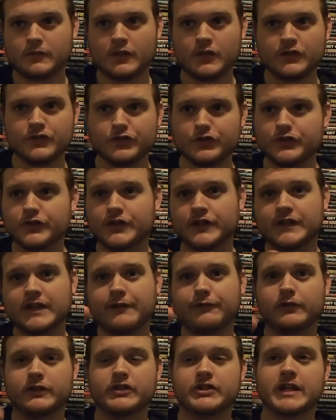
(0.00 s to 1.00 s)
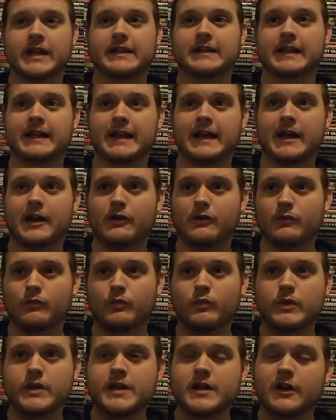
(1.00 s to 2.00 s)
So you can definitely check that out.
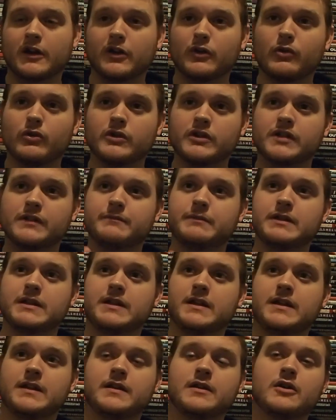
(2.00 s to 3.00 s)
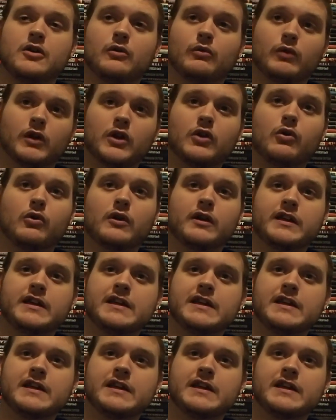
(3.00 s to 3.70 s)
And we are going to be recording...